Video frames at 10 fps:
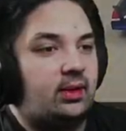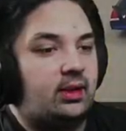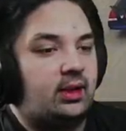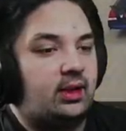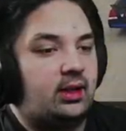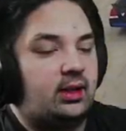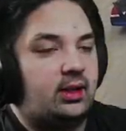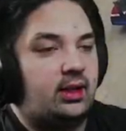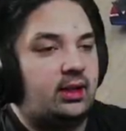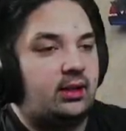Uh,
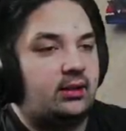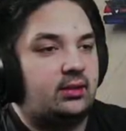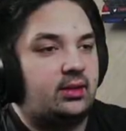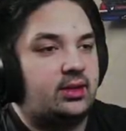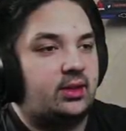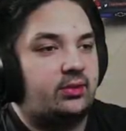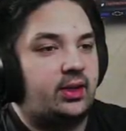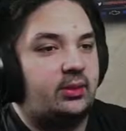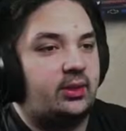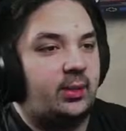yeah. Here's
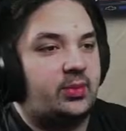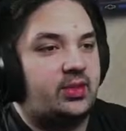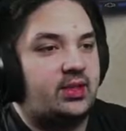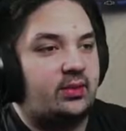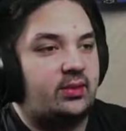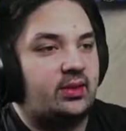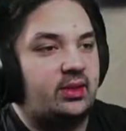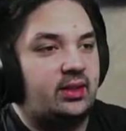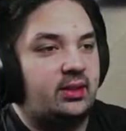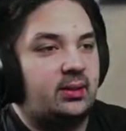Alfredo lap 7.
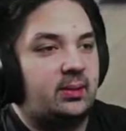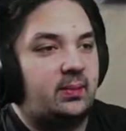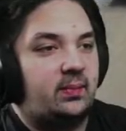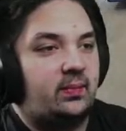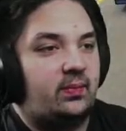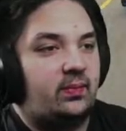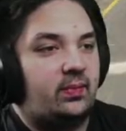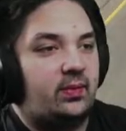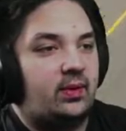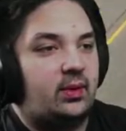
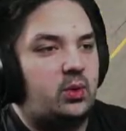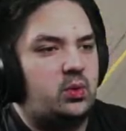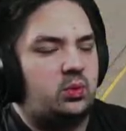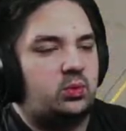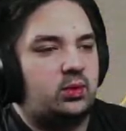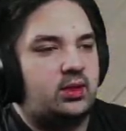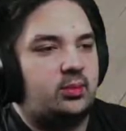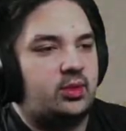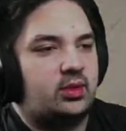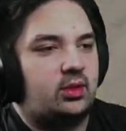Ooh, that's him
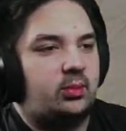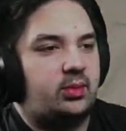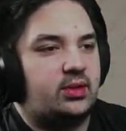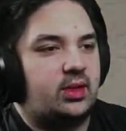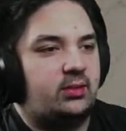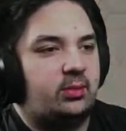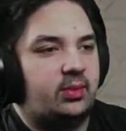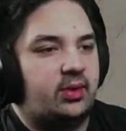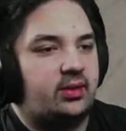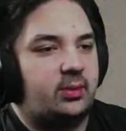just scraping the SAFER
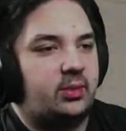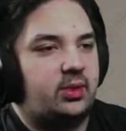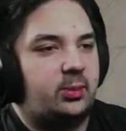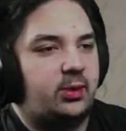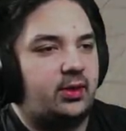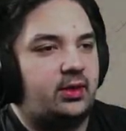barrier a little bit. he be